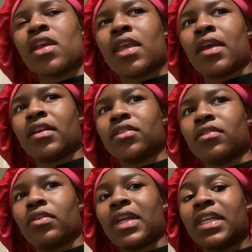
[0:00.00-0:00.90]
Yeah,
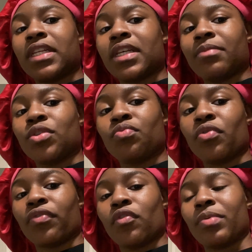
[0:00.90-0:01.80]
so I need to type 2
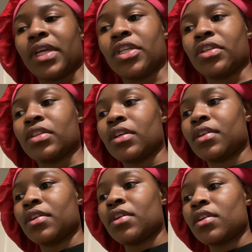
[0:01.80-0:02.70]
more full pages.
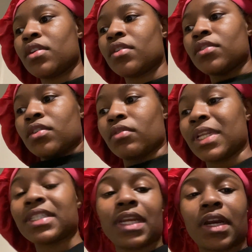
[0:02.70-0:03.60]
So
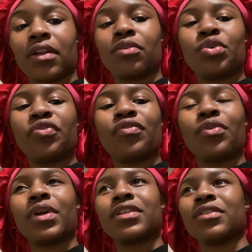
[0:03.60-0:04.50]
that's not including
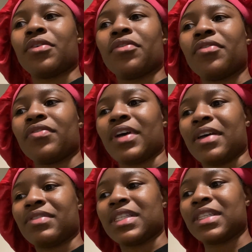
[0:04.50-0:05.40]
4, so
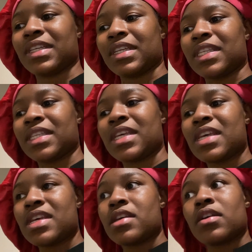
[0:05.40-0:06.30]
5 and 6.
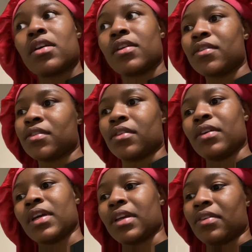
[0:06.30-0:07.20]
So
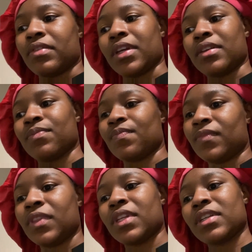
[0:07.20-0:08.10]
I have like
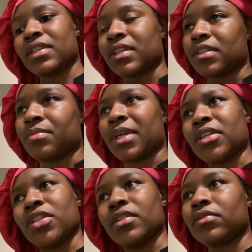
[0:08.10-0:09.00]
6
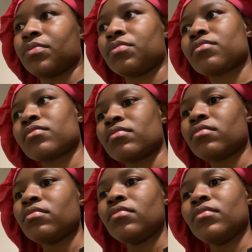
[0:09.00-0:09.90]
pages.
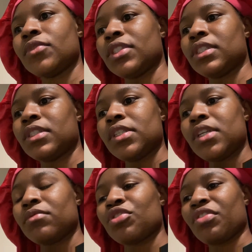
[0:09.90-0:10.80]

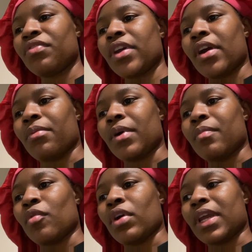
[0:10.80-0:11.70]
I'm trying to figure out what
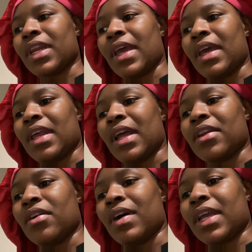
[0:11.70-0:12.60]
more I can add. I
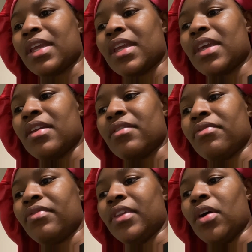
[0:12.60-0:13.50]
know I can get it
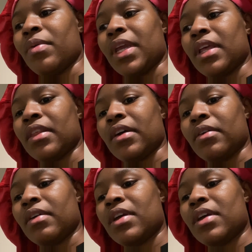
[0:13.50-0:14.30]
flowing though.